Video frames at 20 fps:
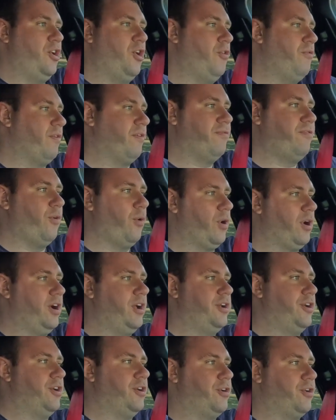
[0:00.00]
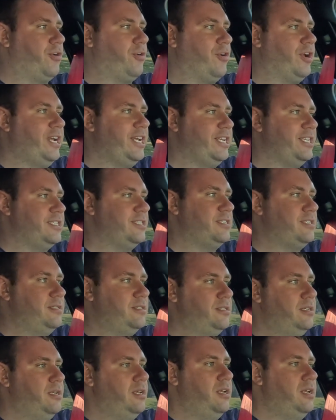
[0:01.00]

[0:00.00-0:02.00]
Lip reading: over 400 degrees.